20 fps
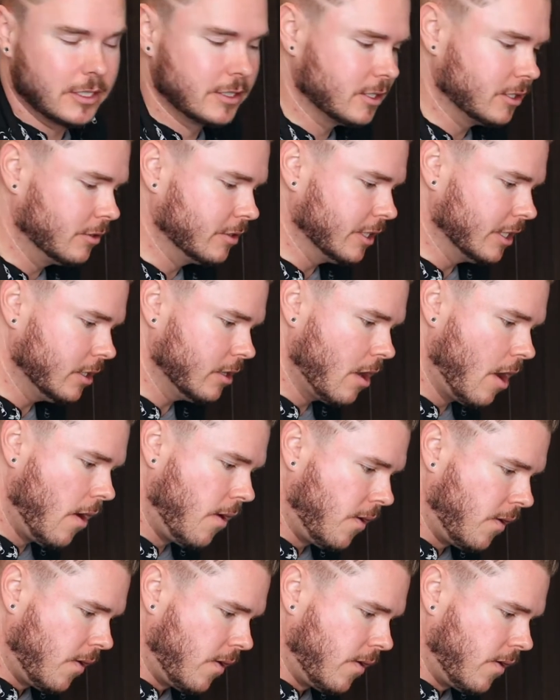so good.
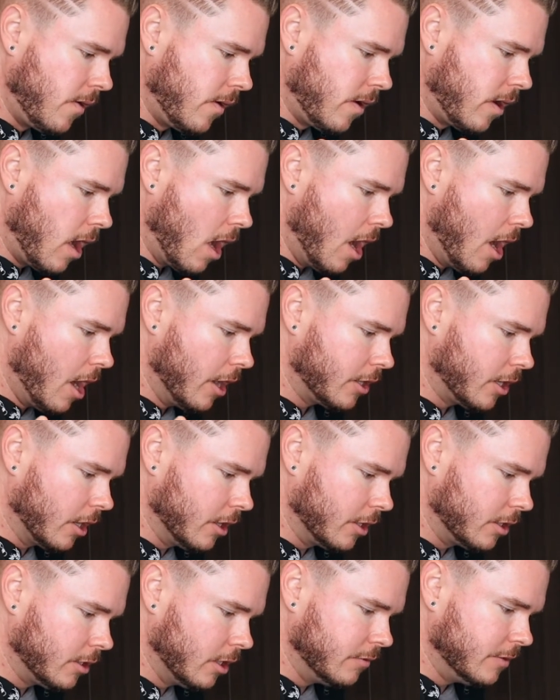
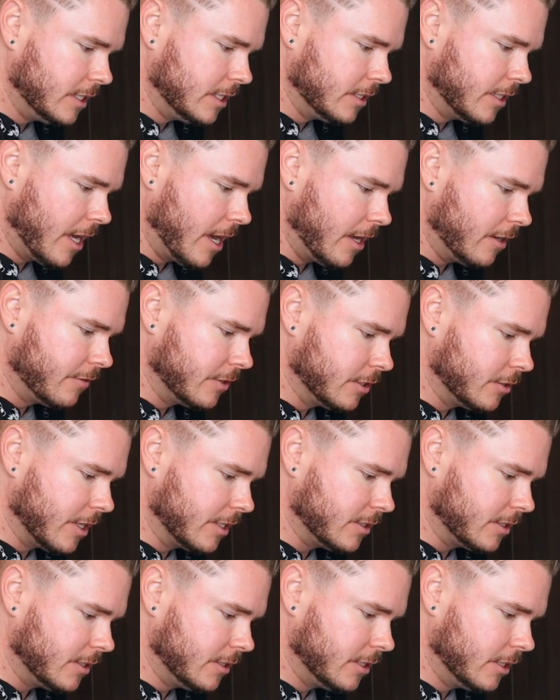Garlic clove, we did that for the
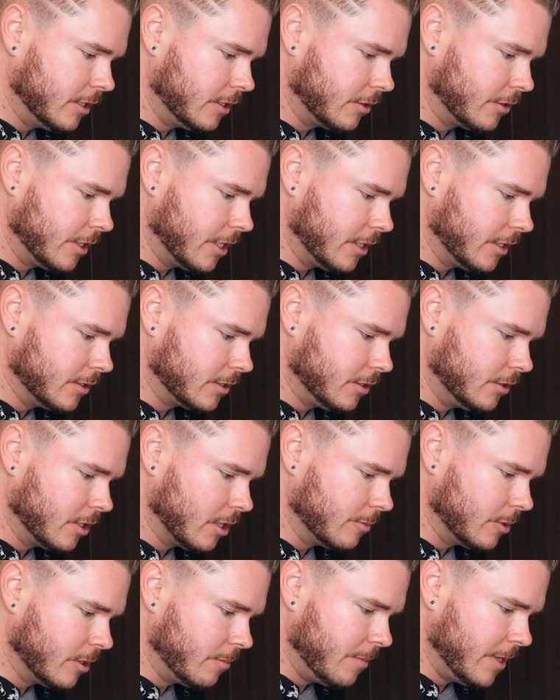dressing. Dill, green onions,
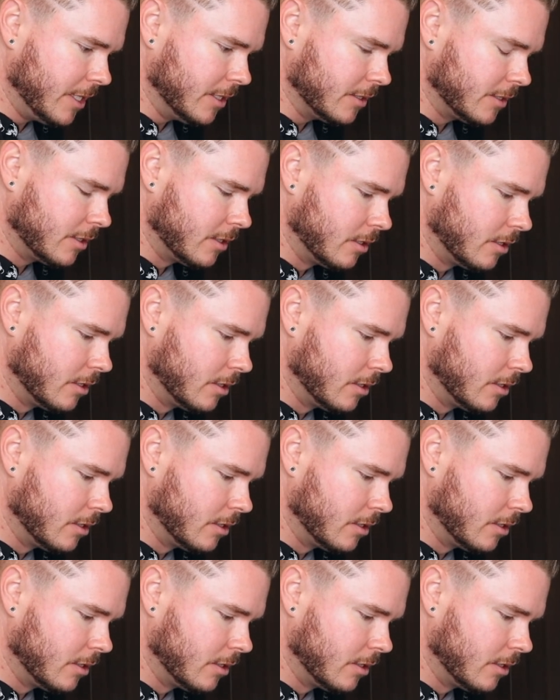cucumber, mint.